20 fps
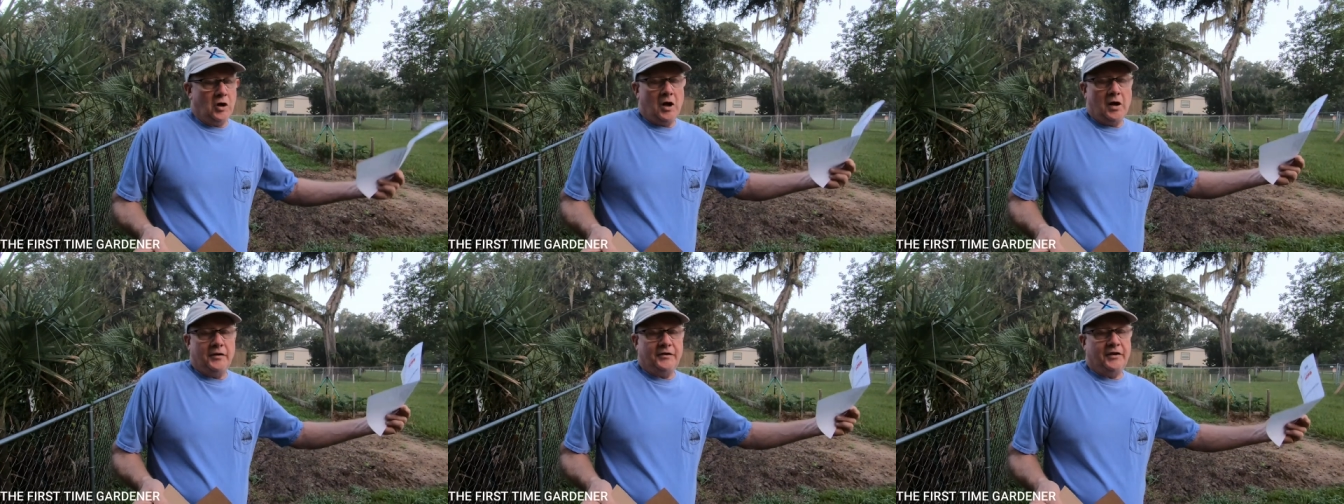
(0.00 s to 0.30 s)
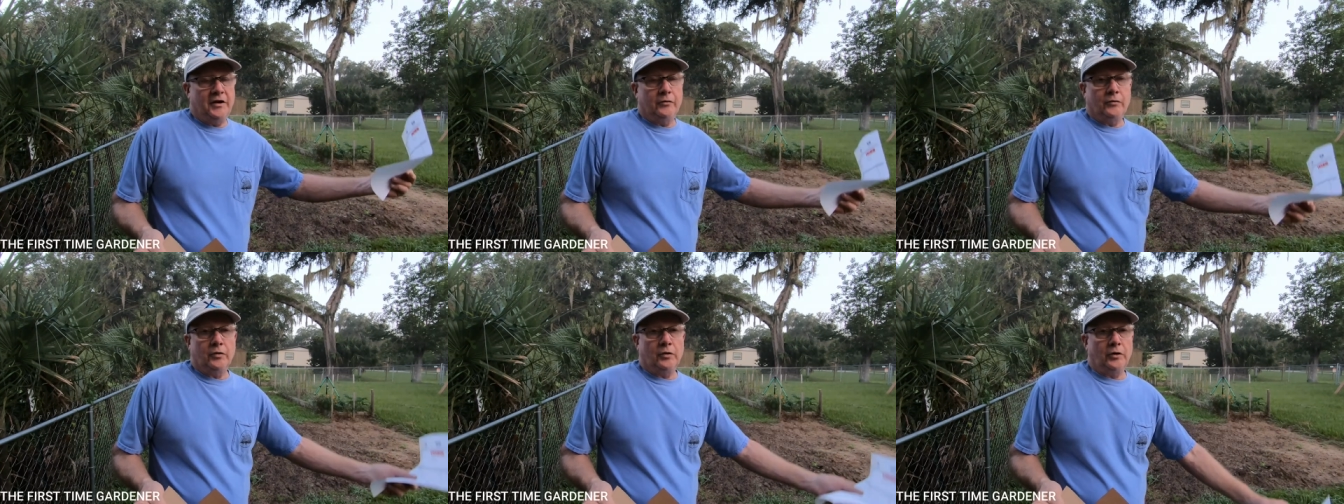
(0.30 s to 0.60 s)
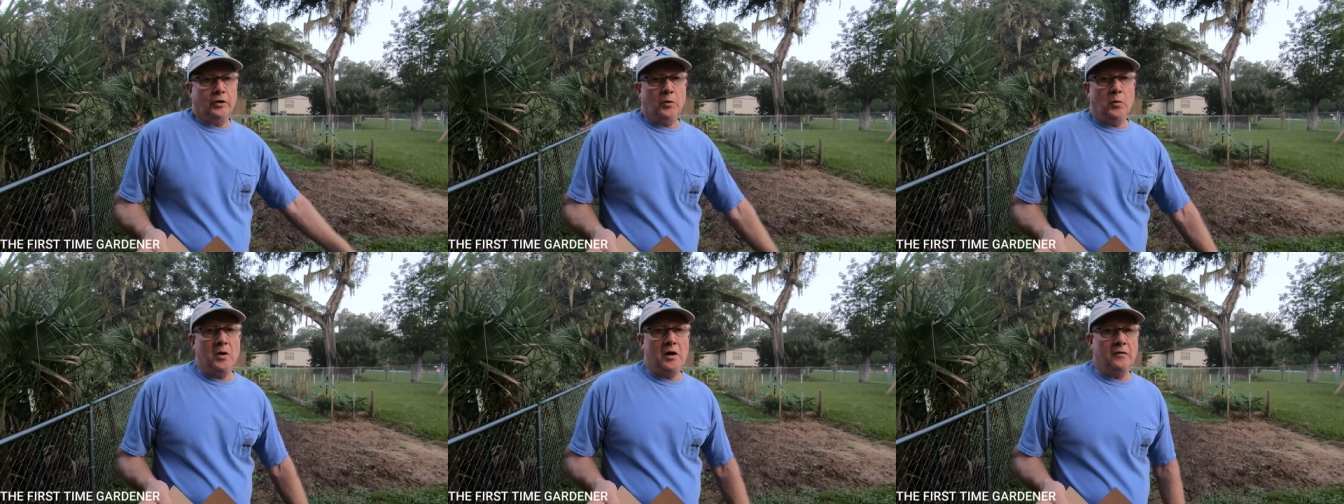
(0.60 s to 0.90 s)
uh, did
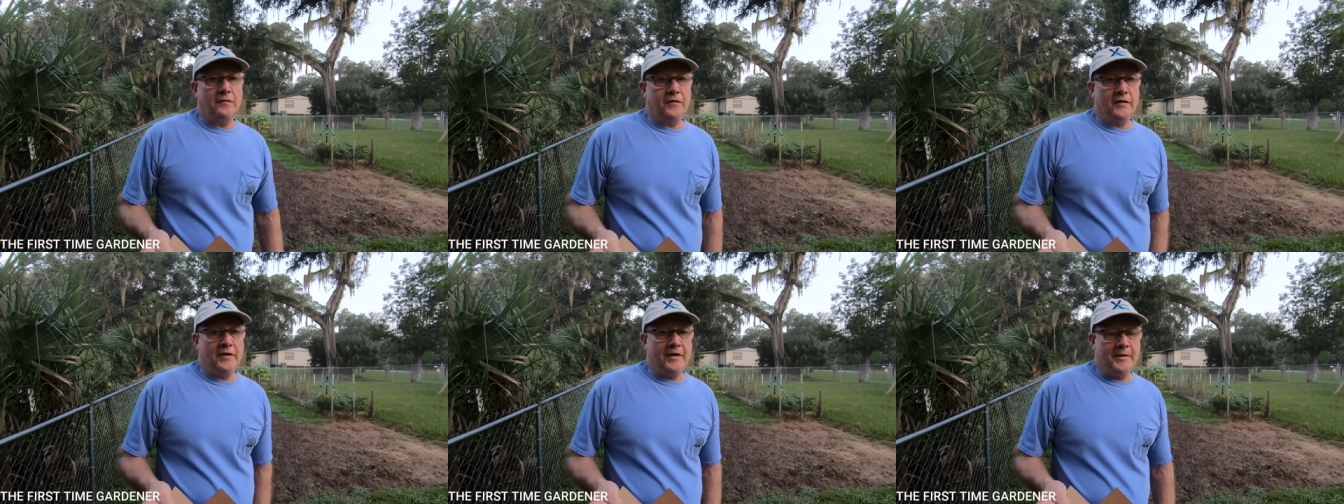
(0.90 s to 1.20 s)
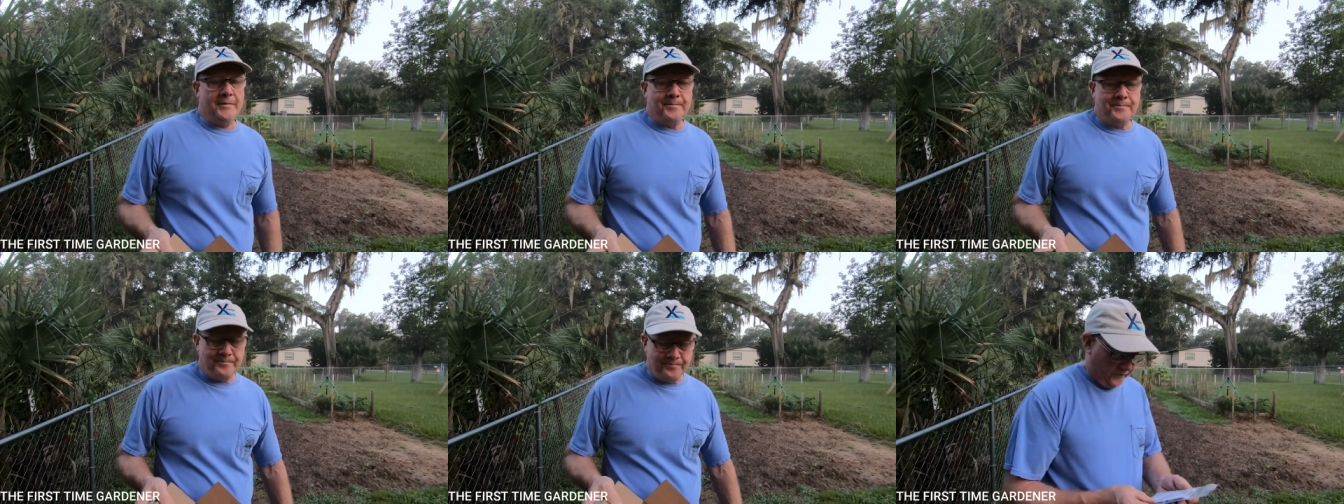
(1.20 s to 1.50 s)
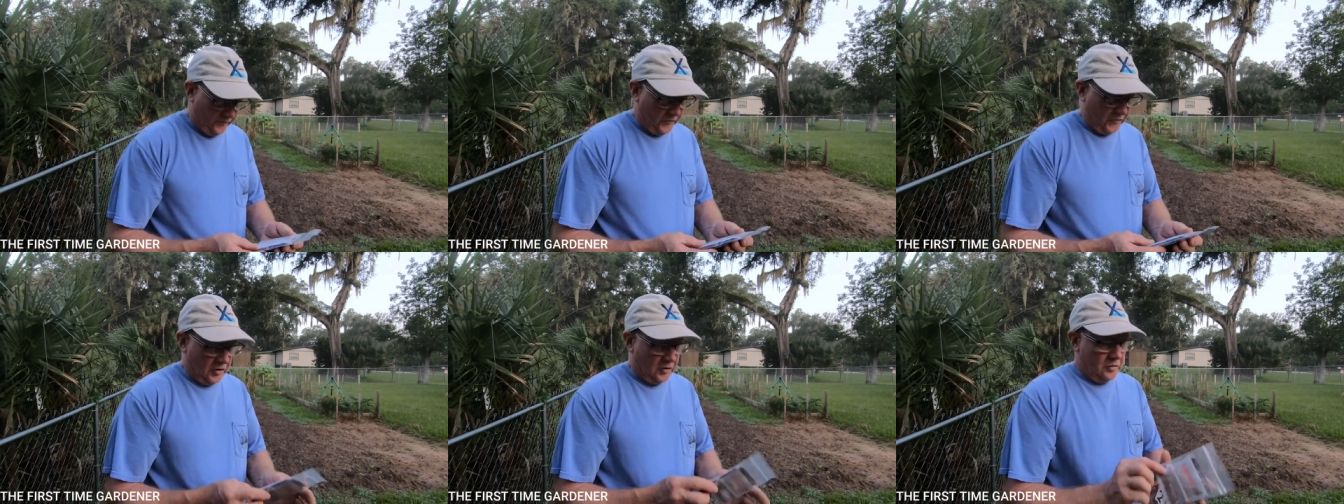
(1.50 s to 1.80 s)
really well for them.
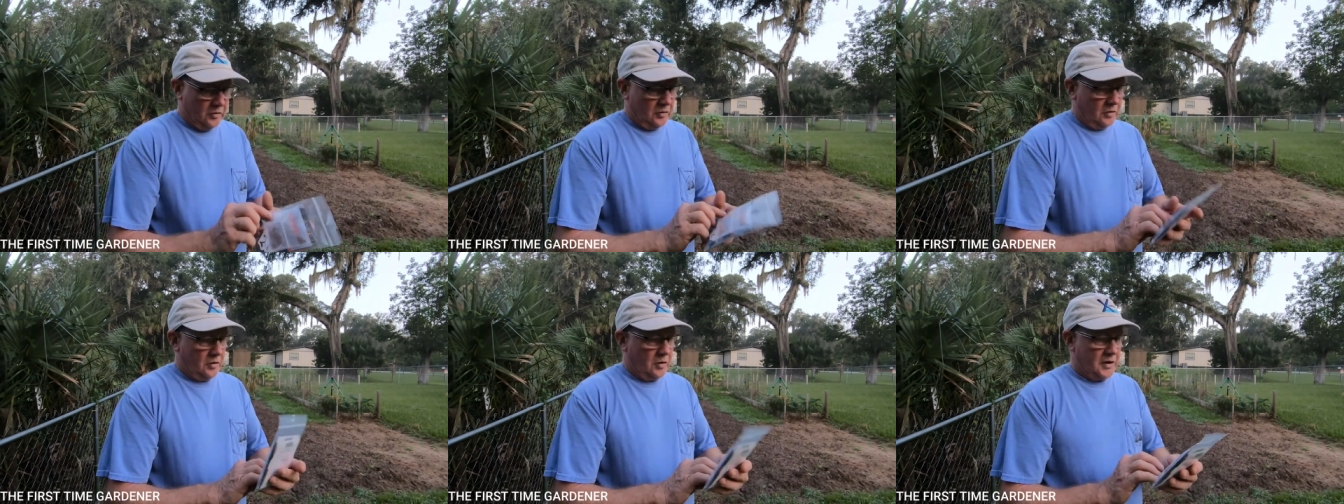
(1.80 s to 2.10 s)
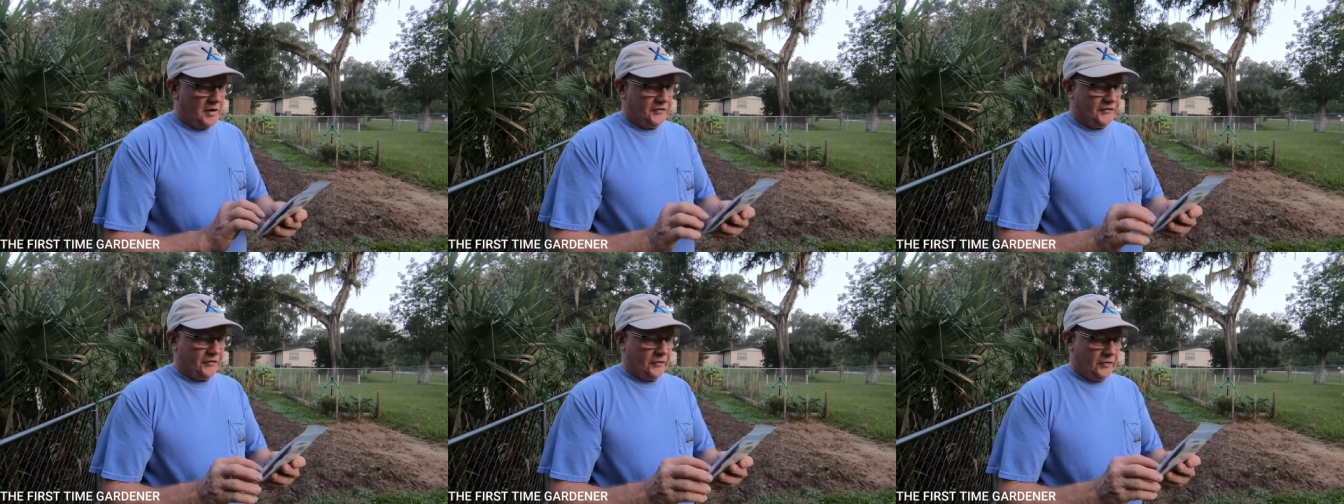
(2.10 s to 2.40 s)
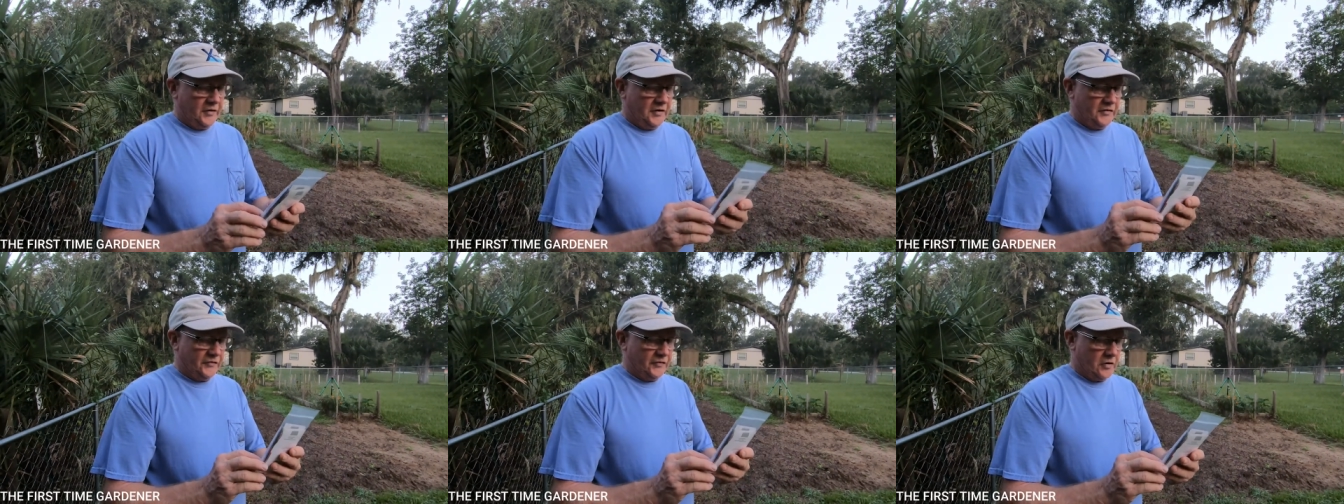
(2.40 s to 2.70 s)
All right, so
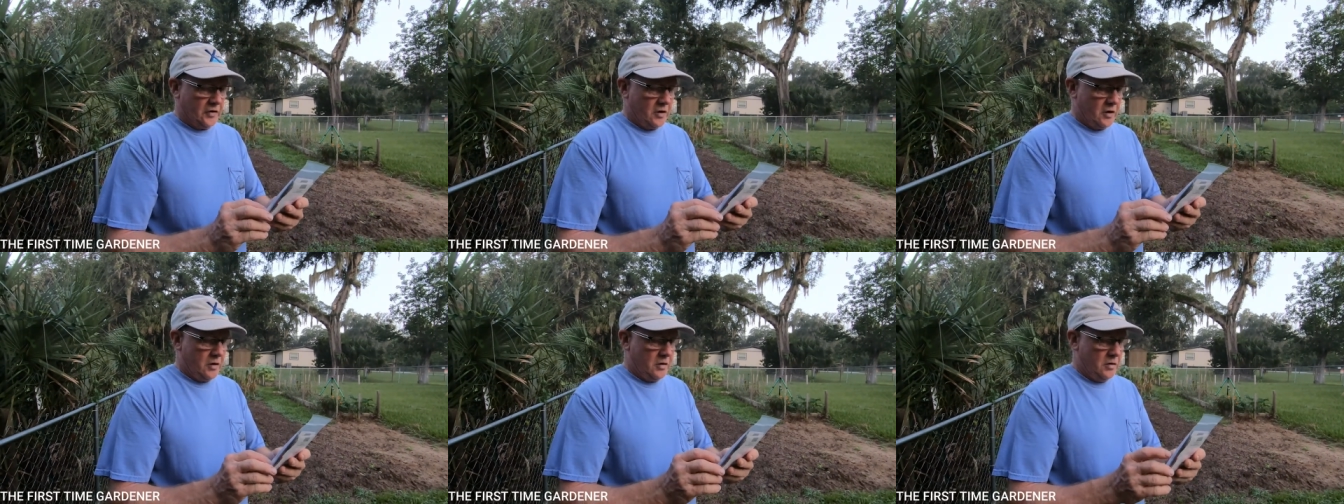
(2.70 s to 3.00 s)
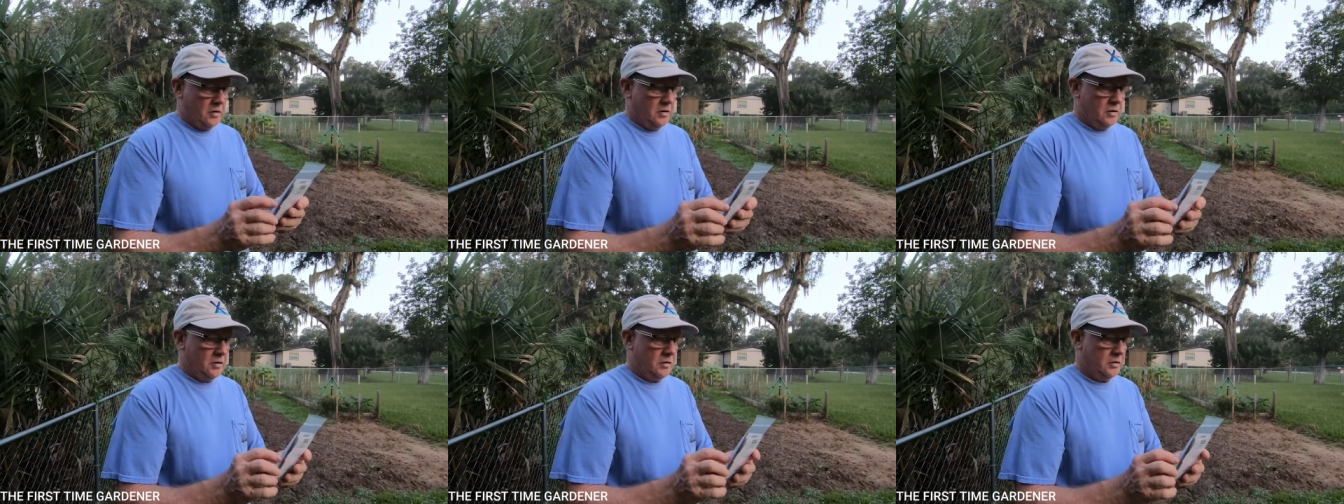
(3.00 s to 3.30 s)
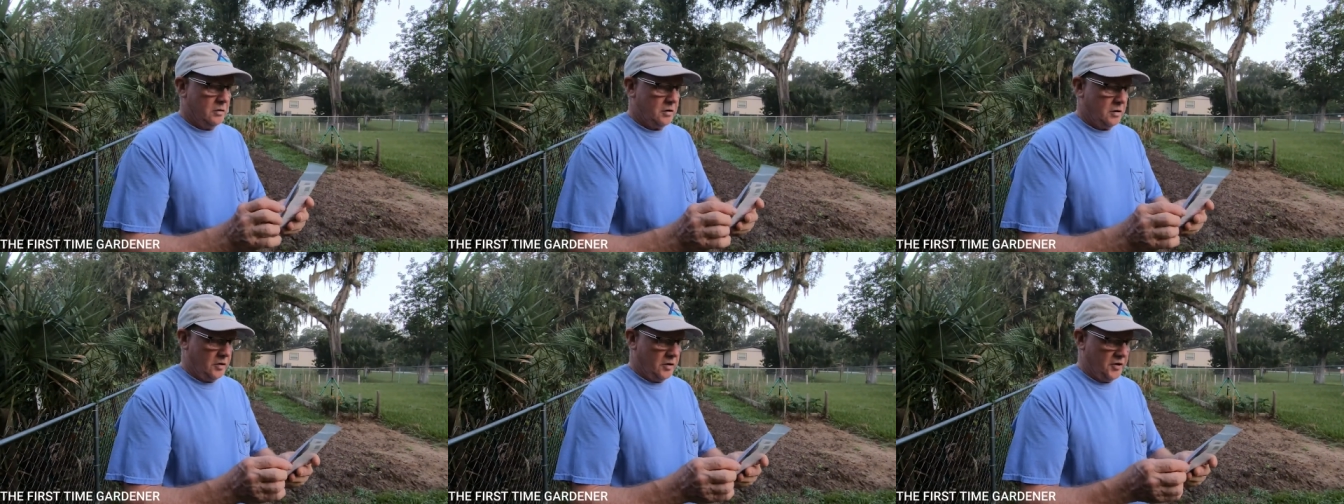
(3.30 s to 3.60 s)
these are
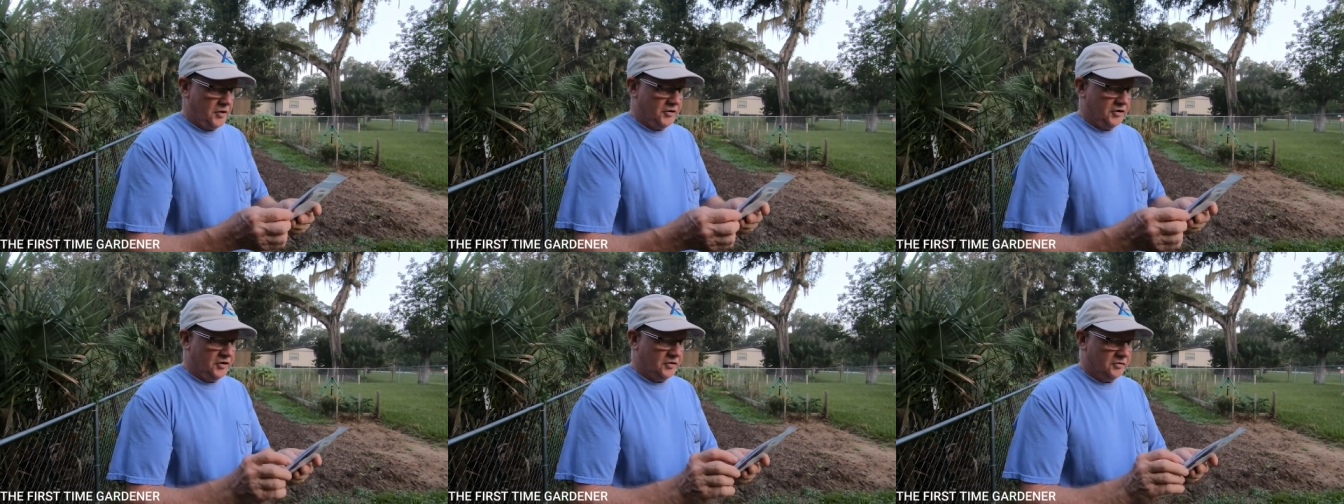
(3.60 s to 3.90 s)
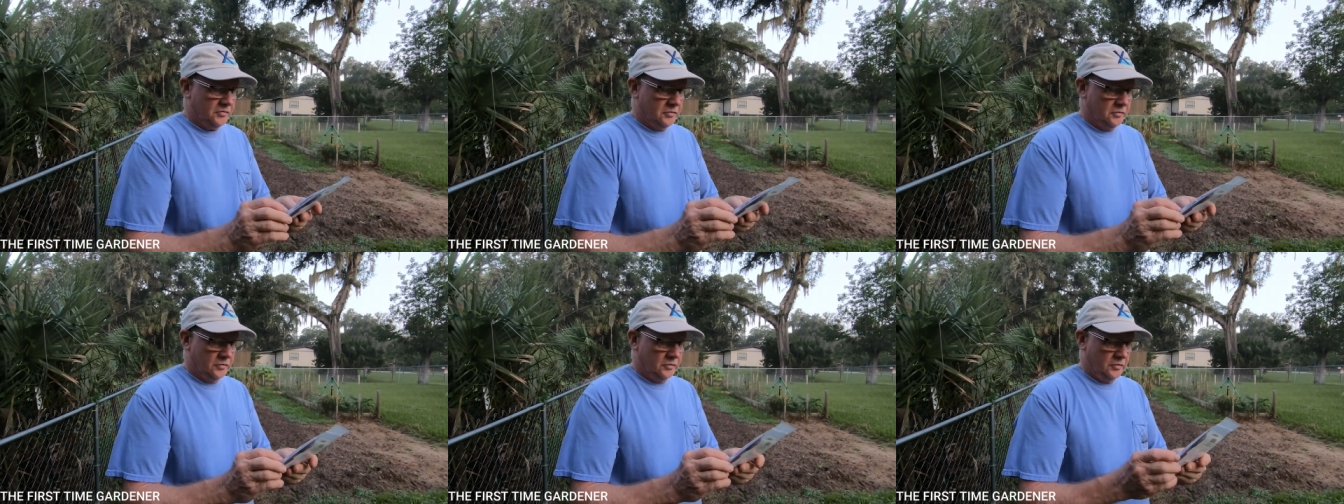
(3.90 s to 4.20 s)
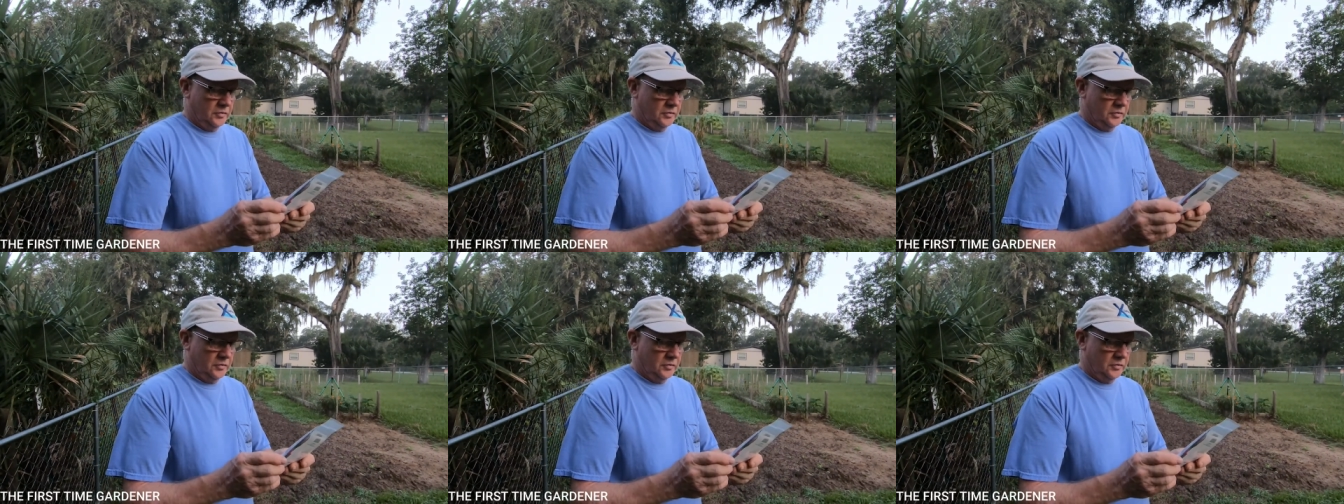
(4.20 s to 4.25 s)
our onion,